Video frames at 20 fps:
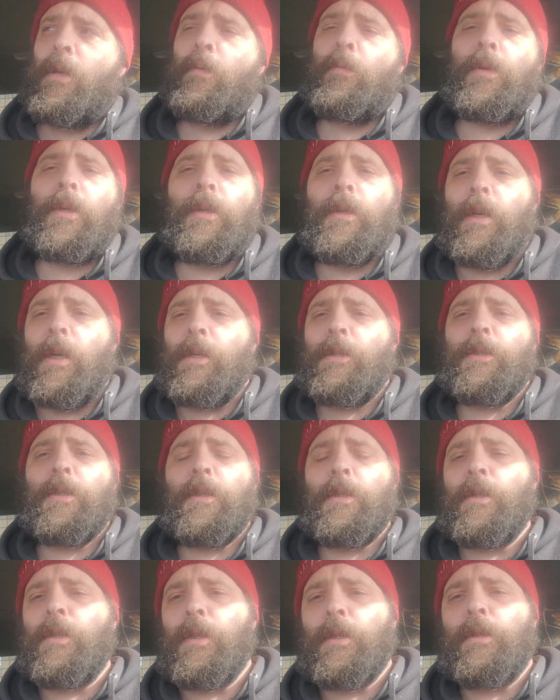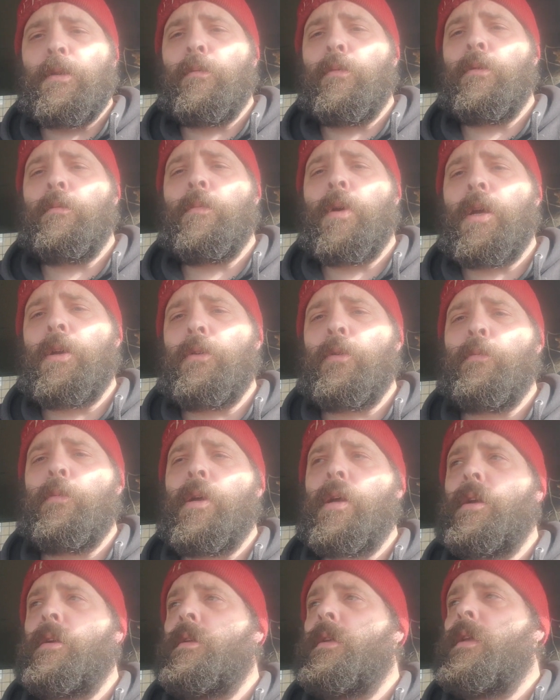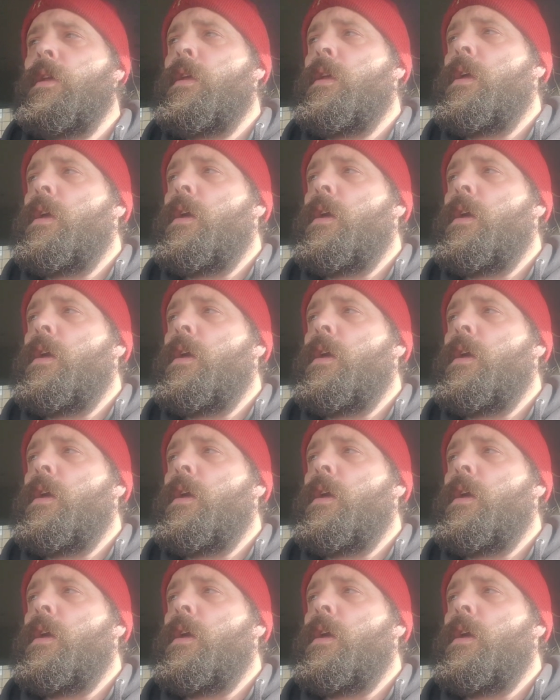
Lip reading: That way you guys can click the reminder bell.